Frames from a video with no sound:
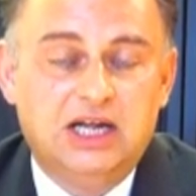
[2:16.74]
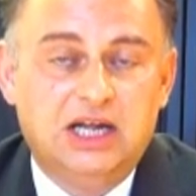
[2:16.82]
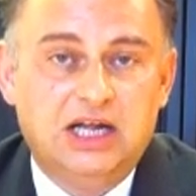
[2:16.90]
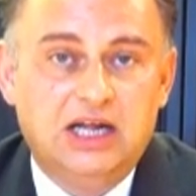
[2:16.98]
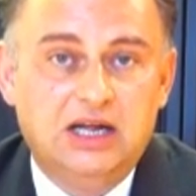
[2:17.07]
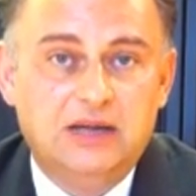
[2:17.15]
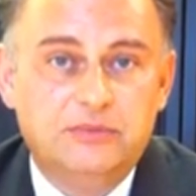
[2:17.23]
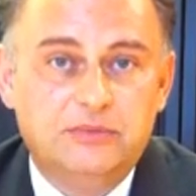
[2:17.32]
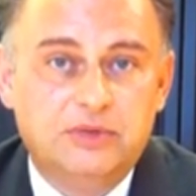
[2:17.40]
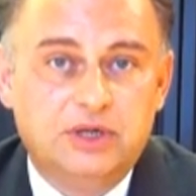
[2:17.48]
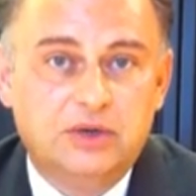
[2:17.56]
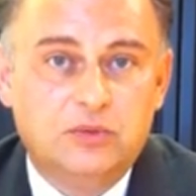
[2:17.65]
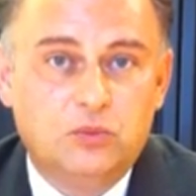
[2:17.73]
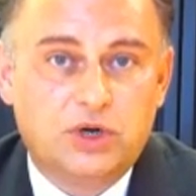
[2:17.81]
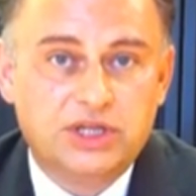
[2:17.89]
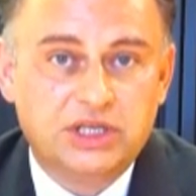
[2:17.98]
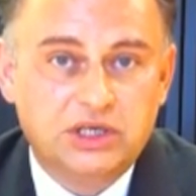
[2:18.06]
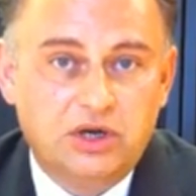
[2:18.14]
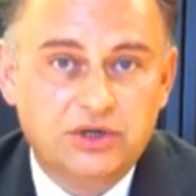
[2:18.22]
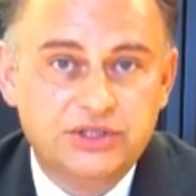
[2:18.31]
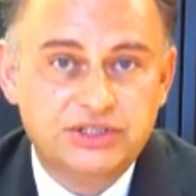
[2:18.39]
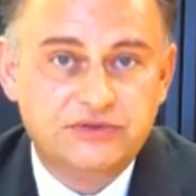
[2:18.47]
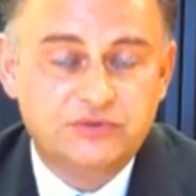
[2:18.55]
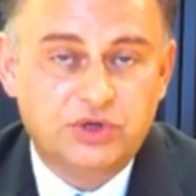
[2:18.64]
What are the
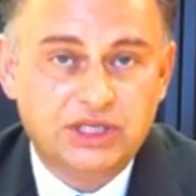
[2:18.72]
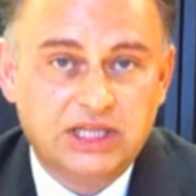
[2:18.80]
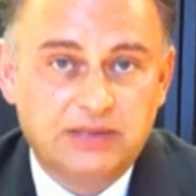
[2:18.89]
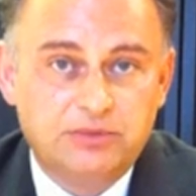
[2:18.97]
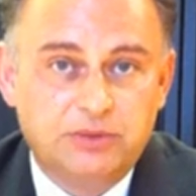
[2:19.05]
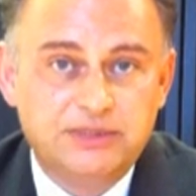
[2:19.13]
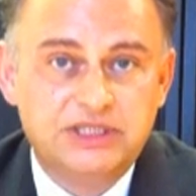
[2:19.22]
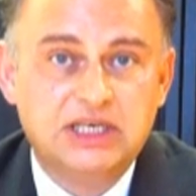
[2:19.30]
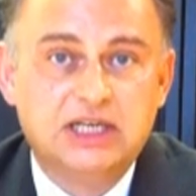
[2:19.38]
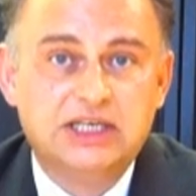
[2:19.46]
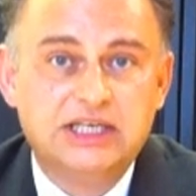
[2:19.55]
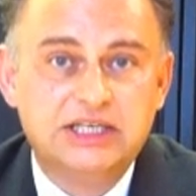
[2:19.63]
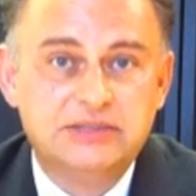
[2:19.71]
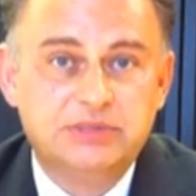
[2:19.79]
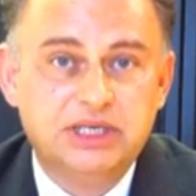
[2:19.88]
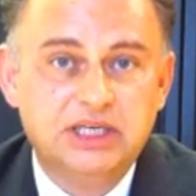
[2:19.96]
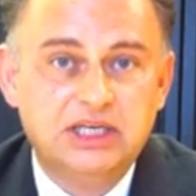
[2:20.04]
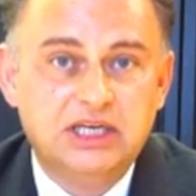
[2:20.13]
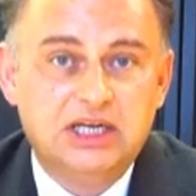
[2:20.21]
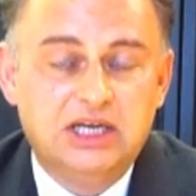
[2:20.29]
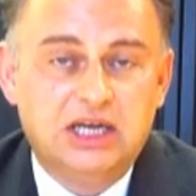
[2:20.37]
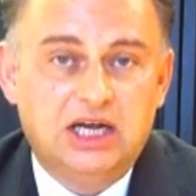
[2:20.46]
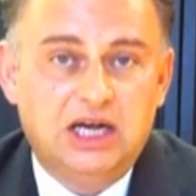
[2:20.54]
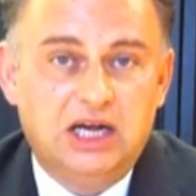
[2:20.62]
costs of running that property likely to be?
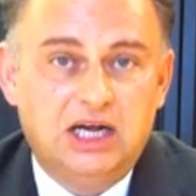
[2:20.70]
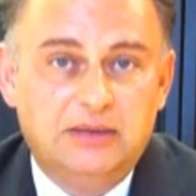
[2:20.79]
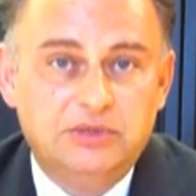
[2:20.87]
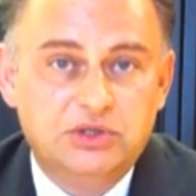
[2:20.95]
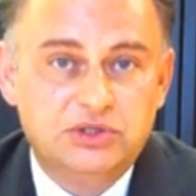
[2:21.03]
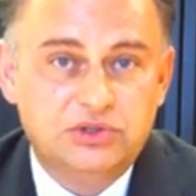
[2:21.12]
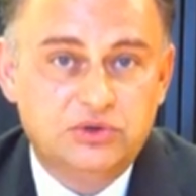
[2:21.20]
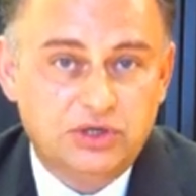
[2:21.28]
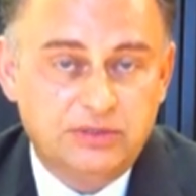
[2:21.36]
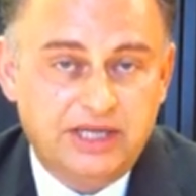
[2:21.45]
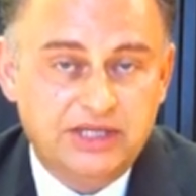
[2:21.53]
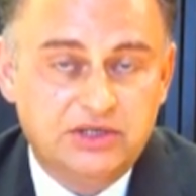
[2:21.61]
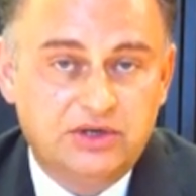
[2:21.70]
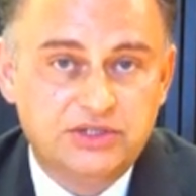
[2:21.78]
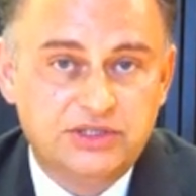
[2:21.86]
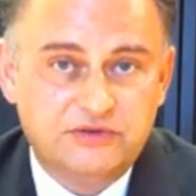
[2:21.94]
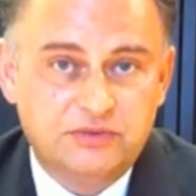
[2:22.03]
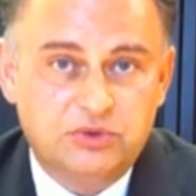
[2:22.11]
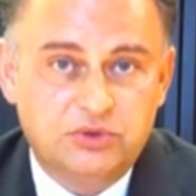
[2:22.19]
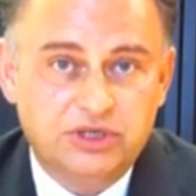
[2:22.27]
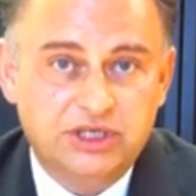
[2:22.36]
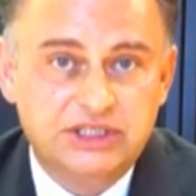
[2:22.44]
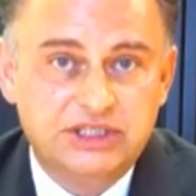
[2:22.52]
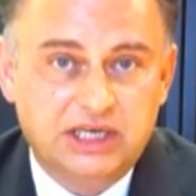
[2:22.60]
I'm not just talking about the cost of a
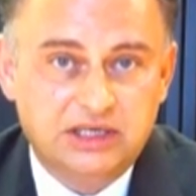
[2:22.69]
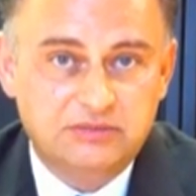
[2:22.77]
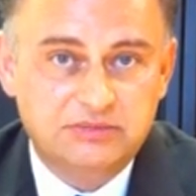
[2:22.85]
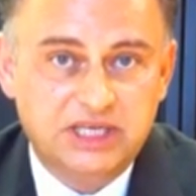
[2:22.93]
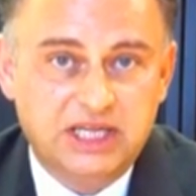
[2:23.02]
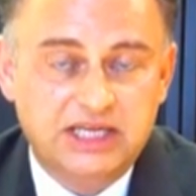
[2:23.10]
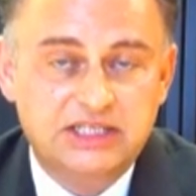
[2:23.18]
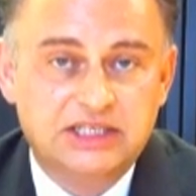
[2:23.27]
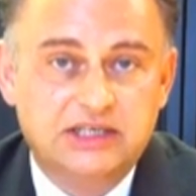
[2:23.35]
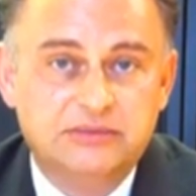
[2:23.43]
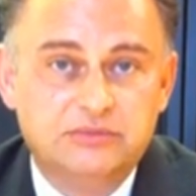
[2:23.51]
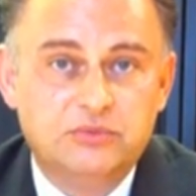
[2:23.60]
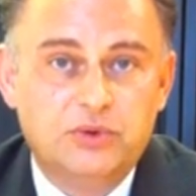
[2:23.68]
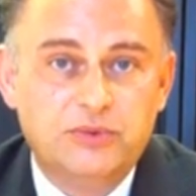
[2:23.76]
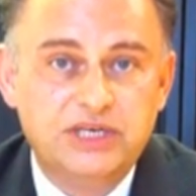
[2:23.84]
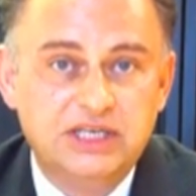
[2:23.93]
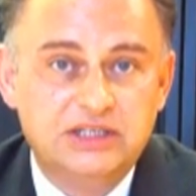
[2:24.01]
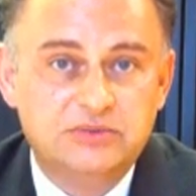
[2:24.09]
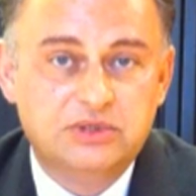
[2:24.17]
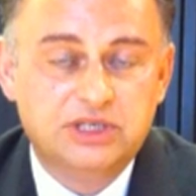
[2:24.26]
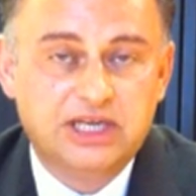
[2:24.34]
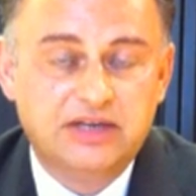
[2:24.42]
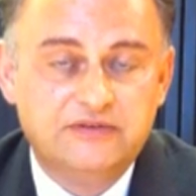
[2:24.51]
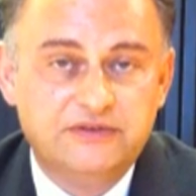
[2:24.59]
mortgage, that comes later. What we need to
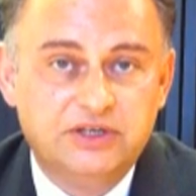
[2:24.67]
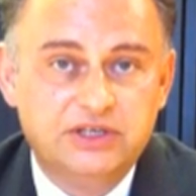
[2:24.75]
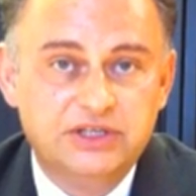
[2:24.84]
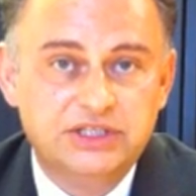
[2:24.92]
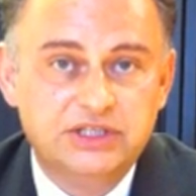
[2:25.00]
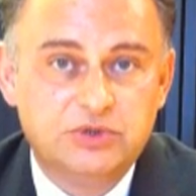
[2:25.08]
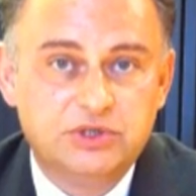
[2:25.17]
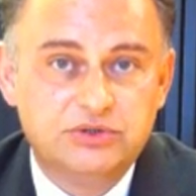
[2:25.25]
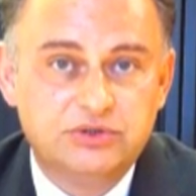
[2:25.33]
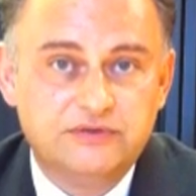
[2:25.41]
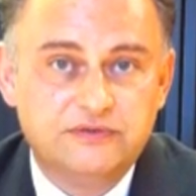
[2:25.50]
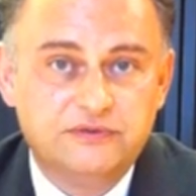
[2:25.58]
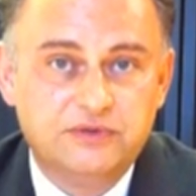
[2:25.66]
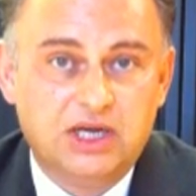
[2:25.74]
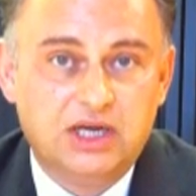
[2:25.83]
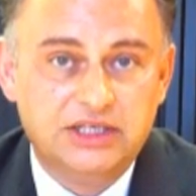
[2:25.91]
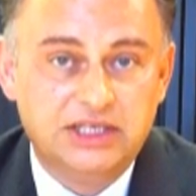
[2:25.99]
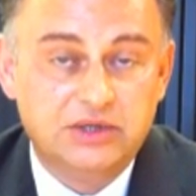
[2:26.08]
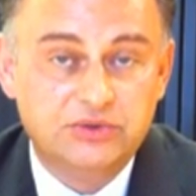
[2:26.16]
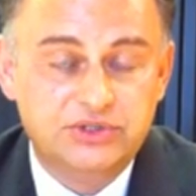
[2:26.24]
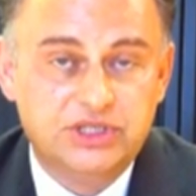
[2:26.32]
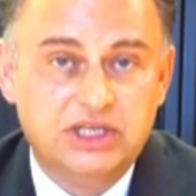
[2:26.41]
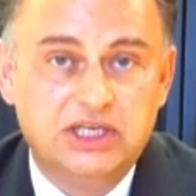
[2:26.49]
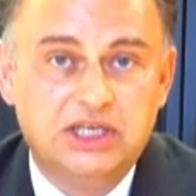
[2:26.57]
work out first is what sort of
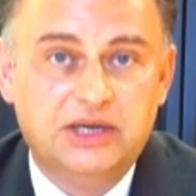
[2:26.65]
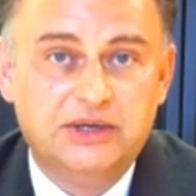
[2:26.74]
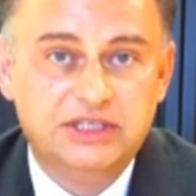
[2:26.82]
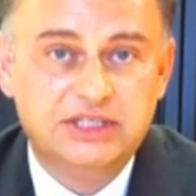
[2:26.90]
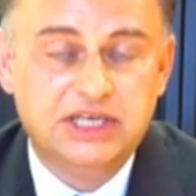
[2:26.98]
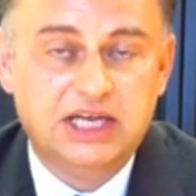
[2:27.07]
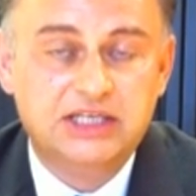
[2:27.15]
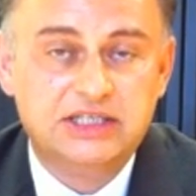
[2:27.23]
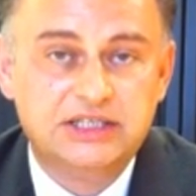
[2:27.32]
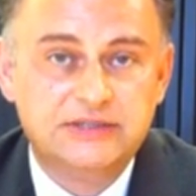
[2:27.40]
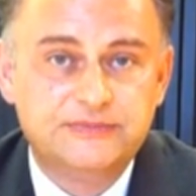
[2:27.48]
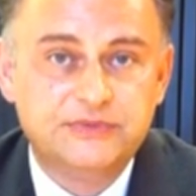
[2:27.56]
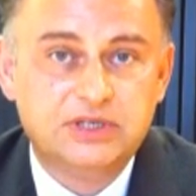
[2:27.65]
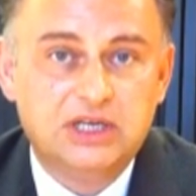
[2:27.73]
yields that you're going to get.